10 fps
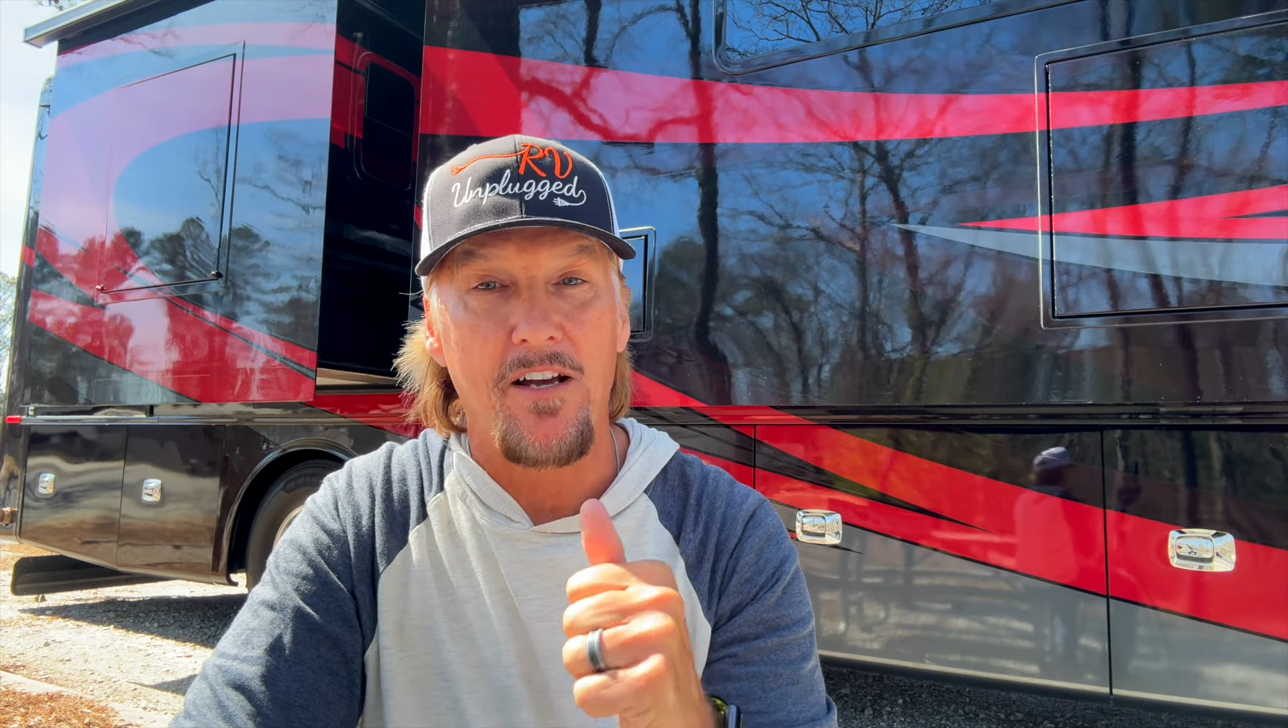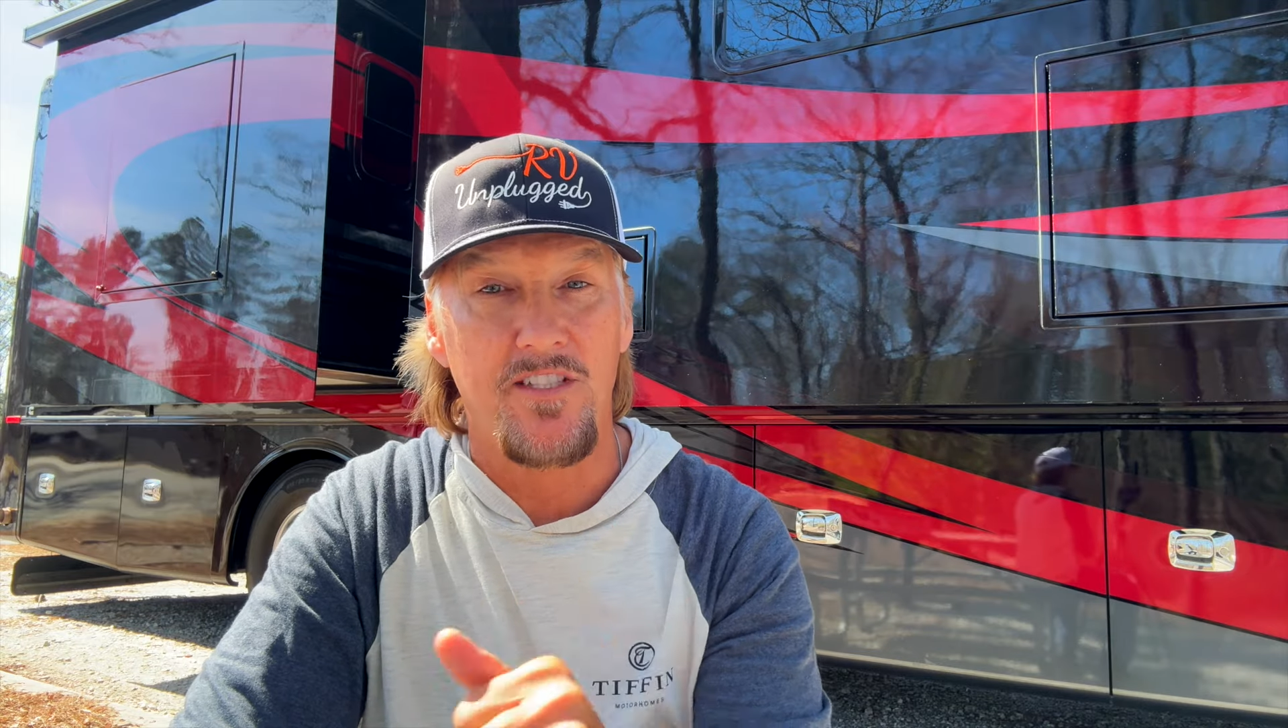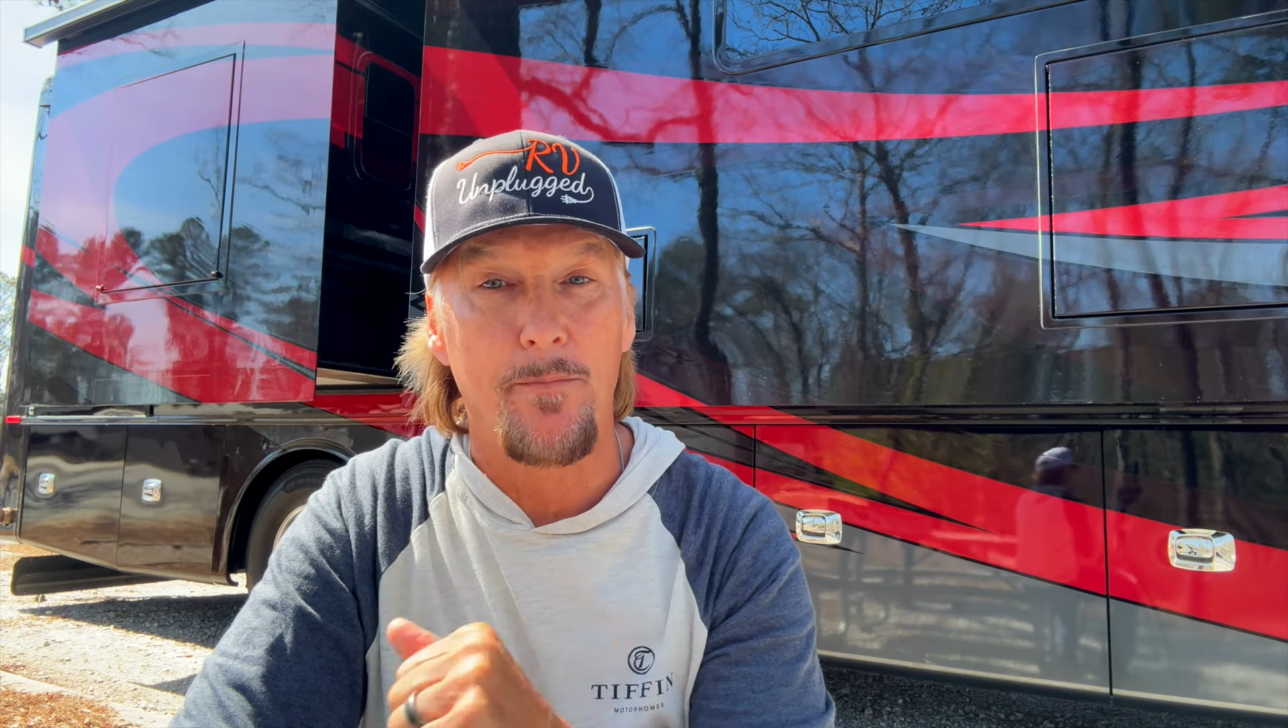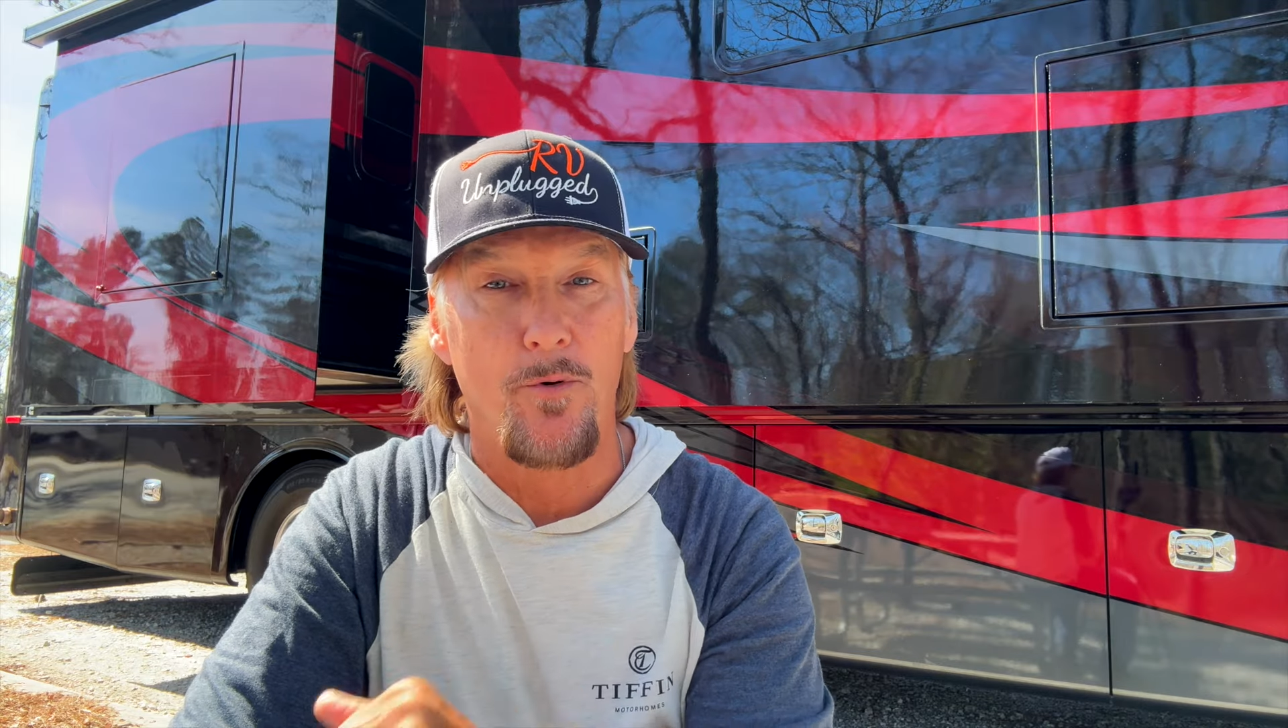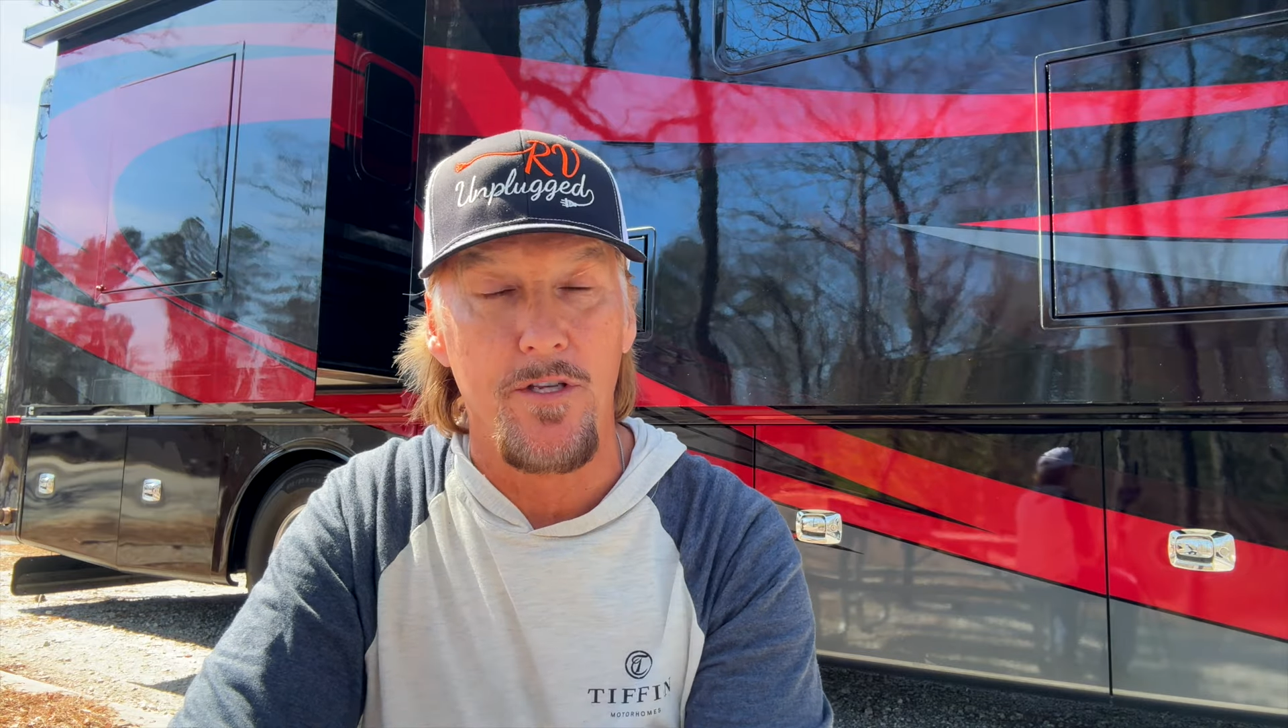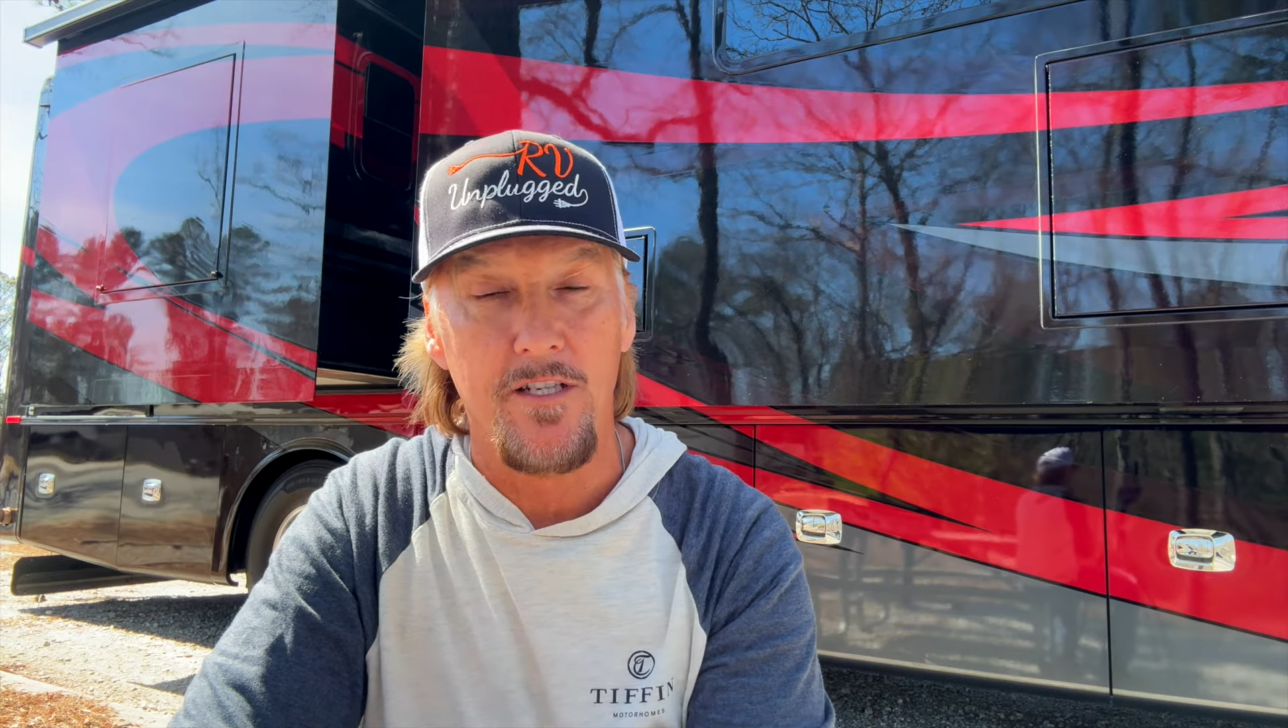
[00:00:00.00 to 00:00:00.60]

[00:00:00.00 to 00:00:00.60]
how simple